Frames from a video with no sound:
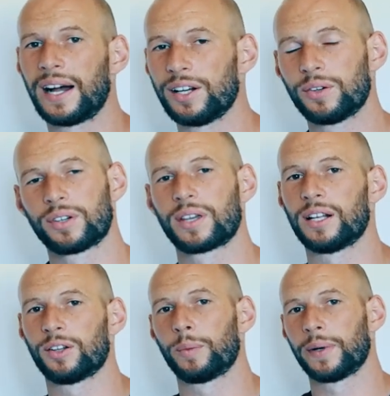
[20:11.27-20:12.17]
I do
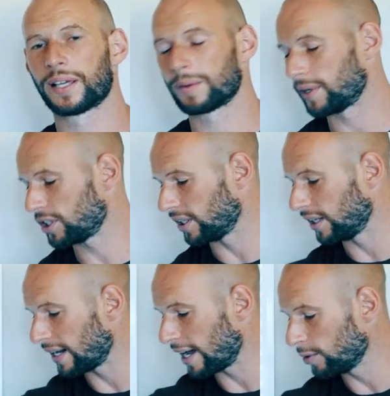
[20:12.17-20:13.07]
get a little bit of commission,
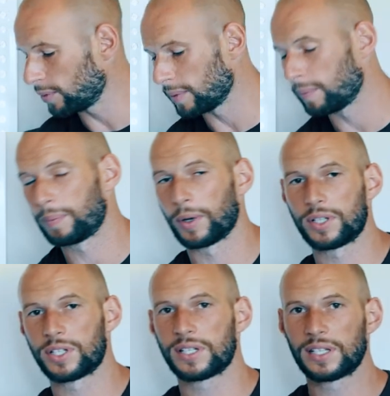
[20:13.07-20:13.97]
and it helps me
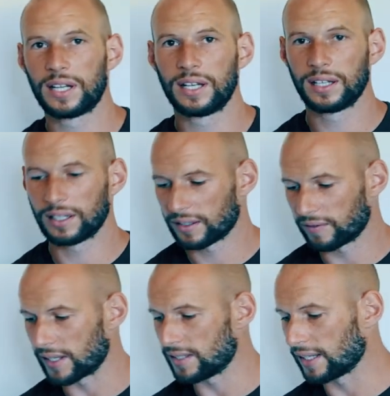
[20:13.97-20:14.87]
purchase
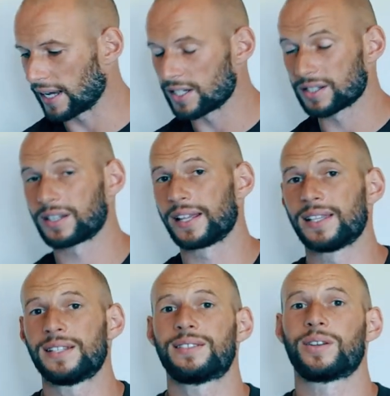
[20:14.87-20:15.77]
fancy gadgets like
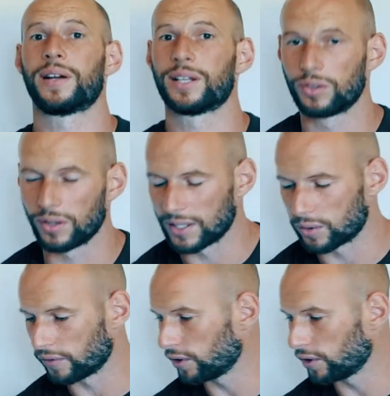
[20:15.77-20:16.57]
this so I can do these